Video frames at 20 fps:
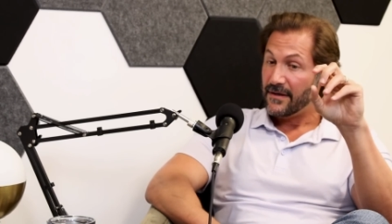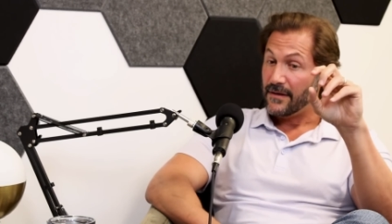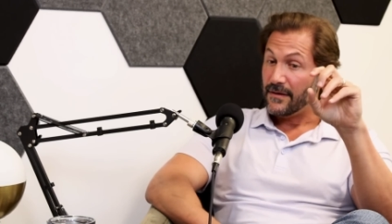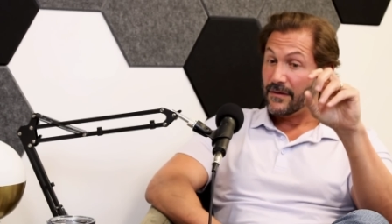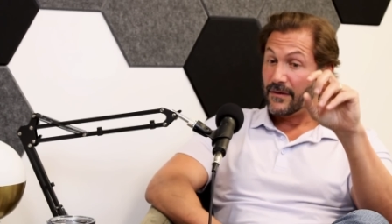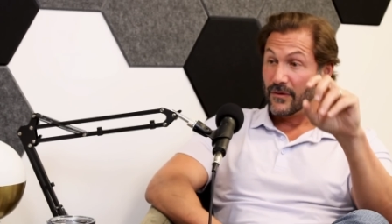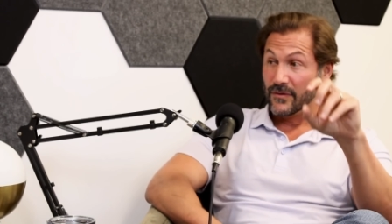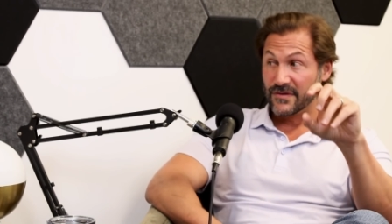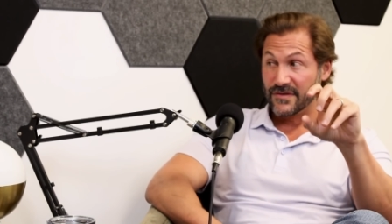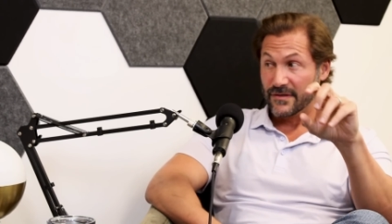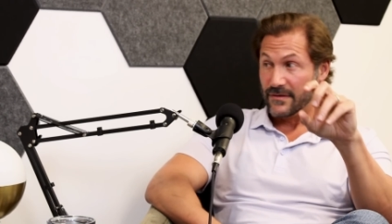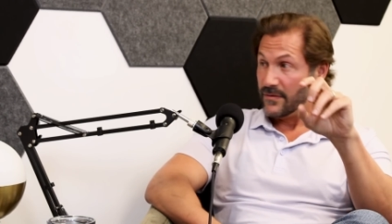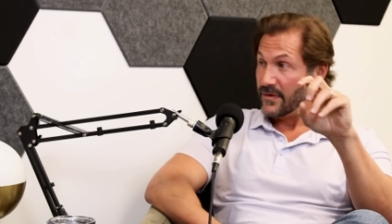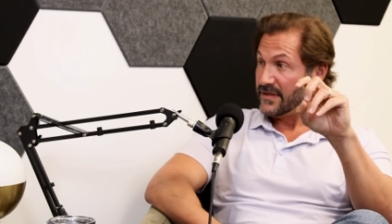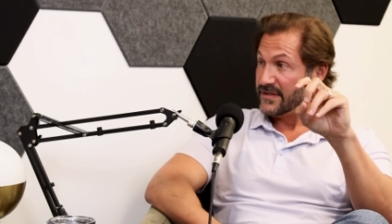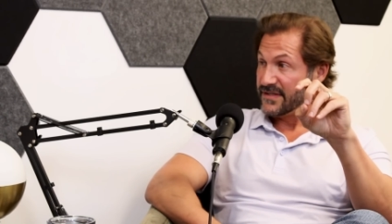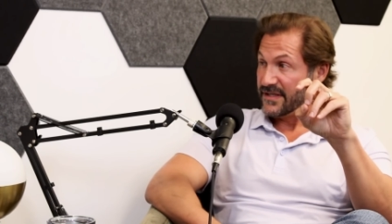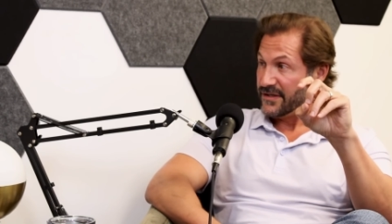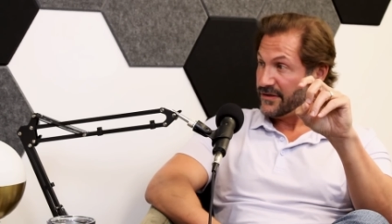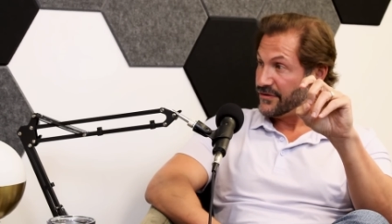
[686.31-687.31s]
those are the
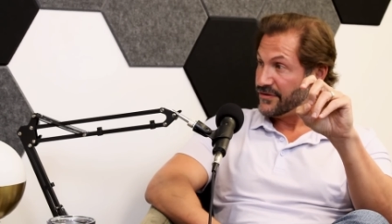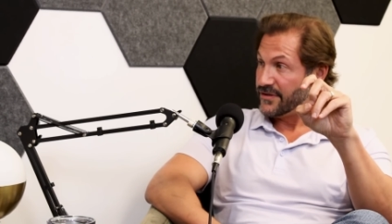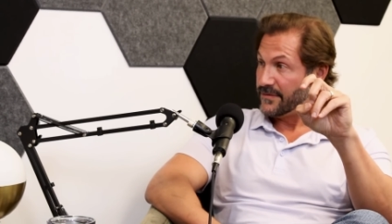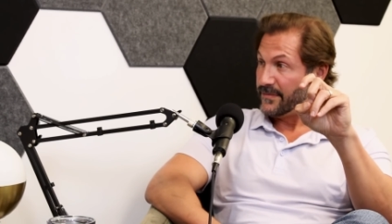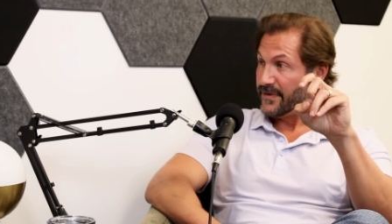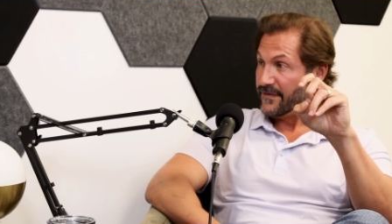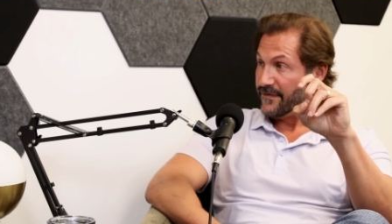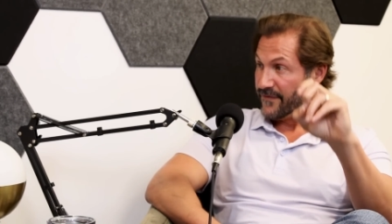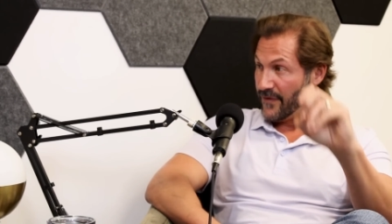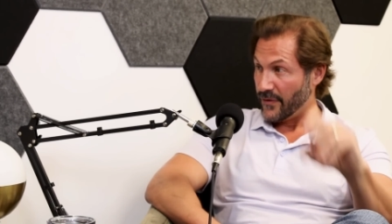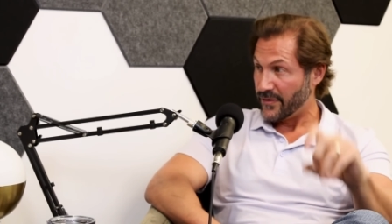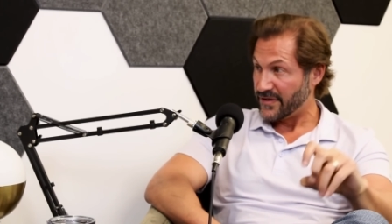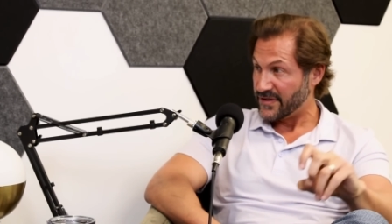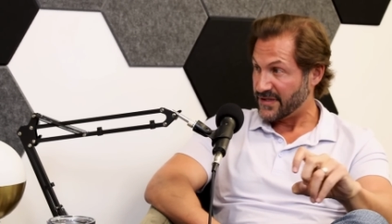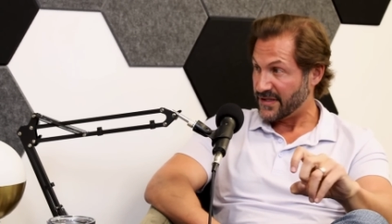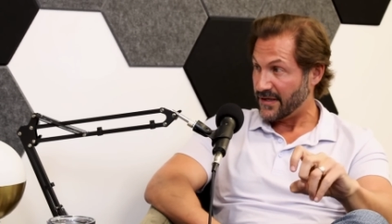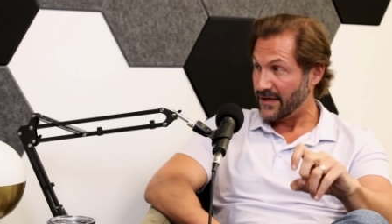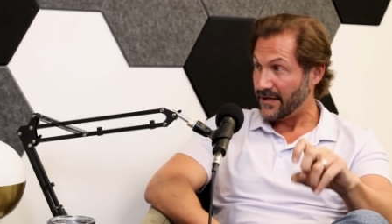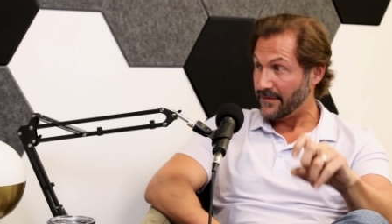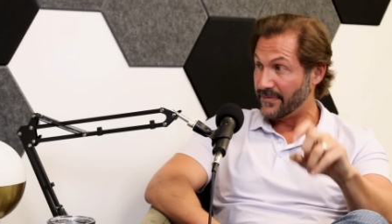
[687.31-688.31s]
ones that you should be
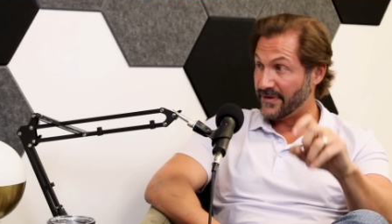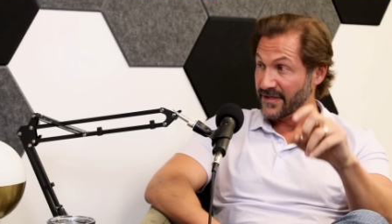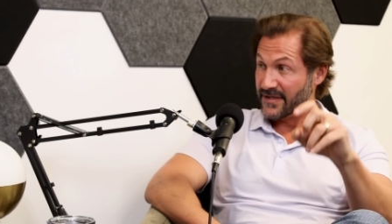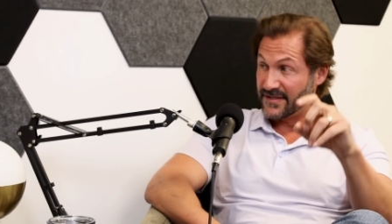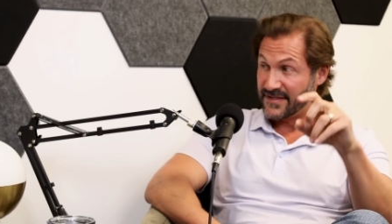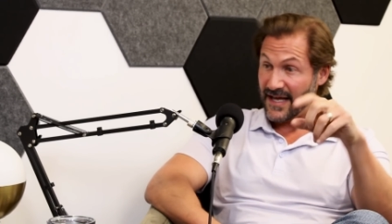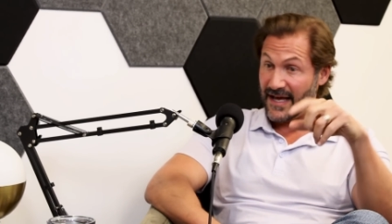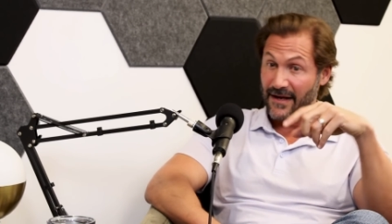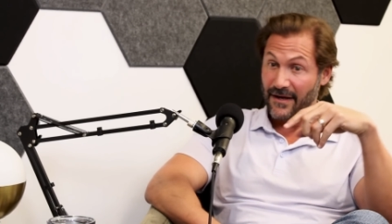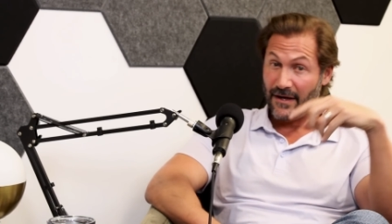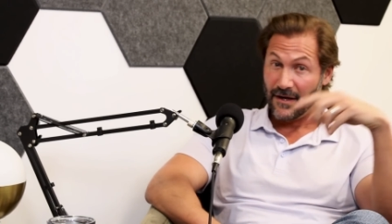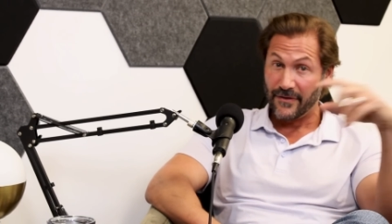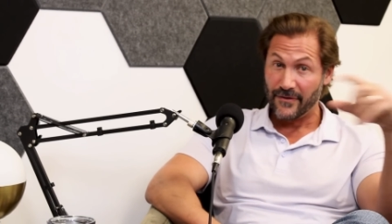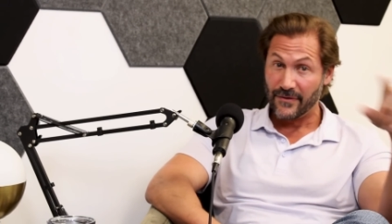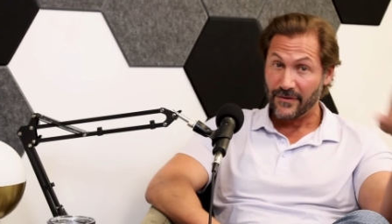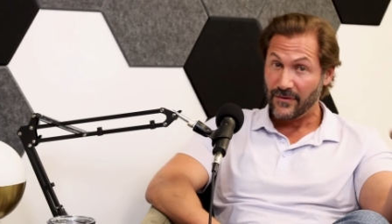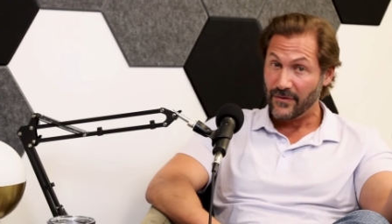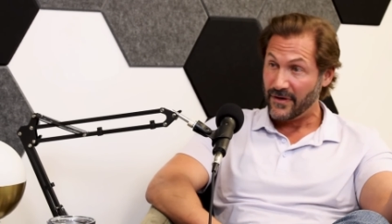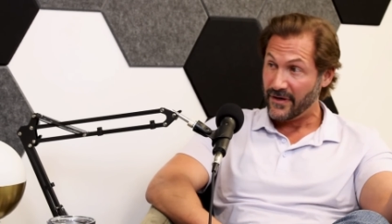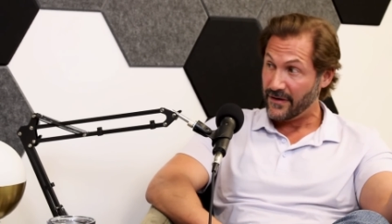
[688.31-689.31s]
focusing on because that other
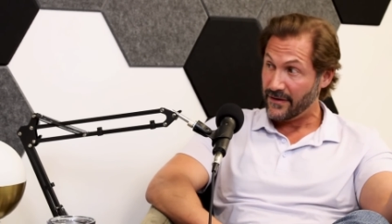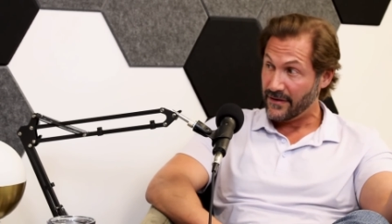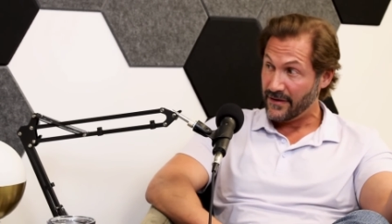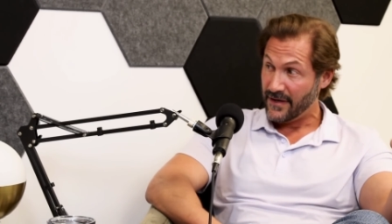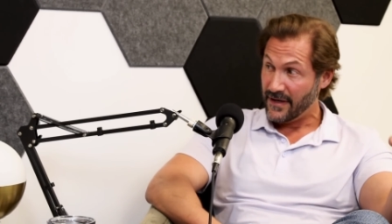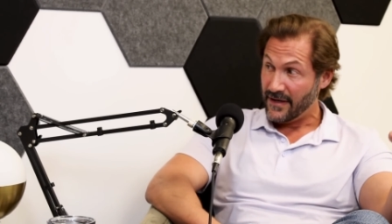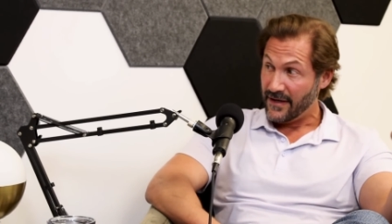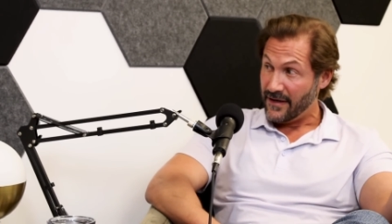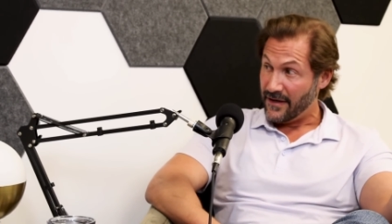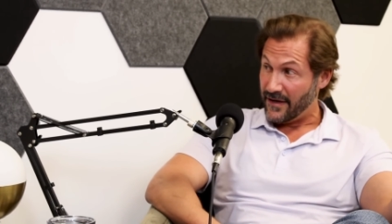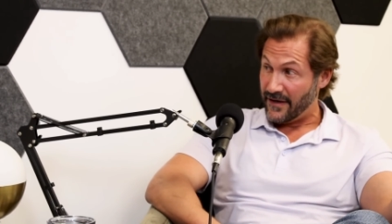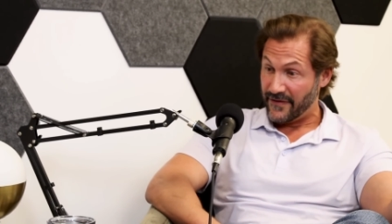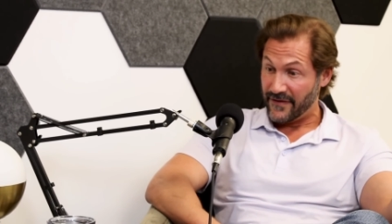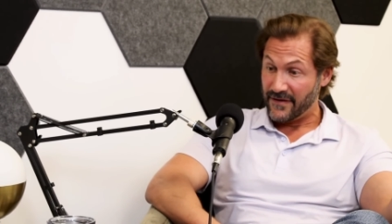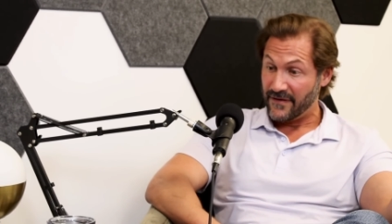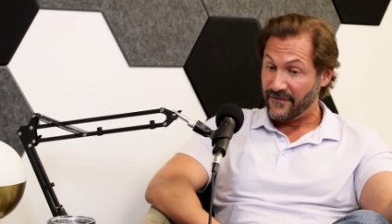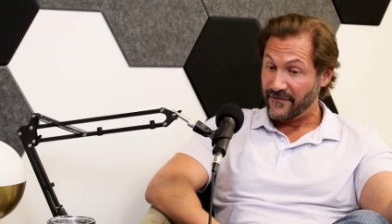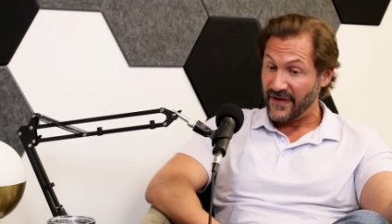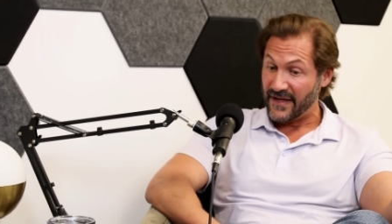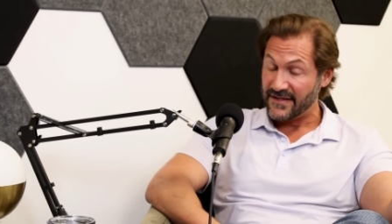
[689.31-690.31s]
lawyer on the
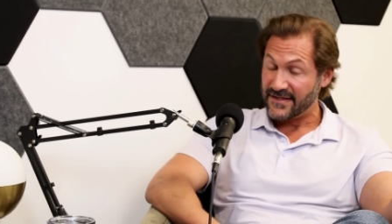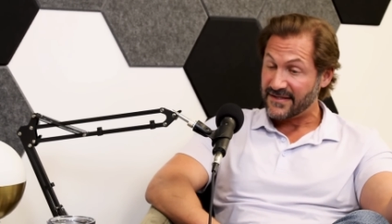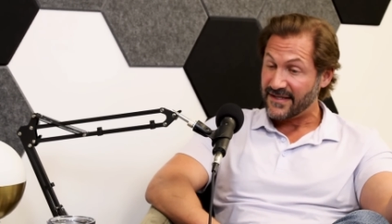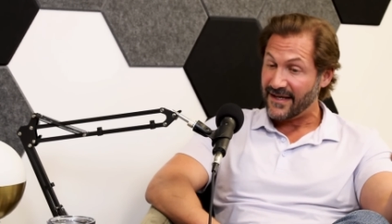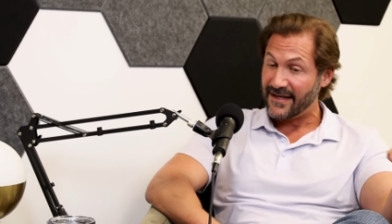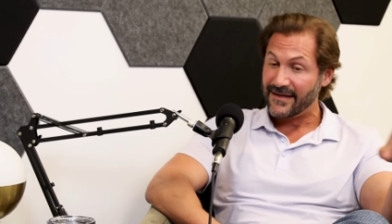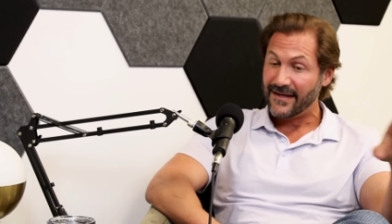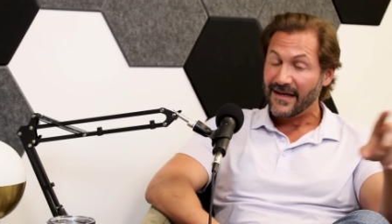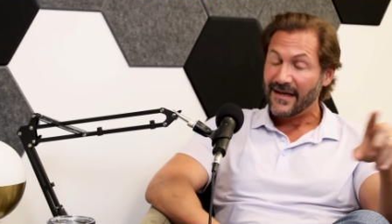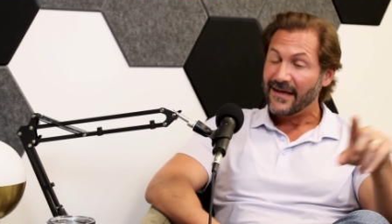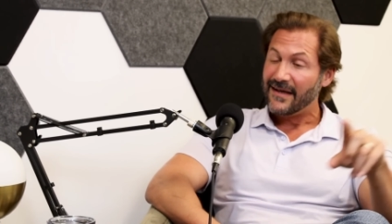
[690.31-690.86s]
defense side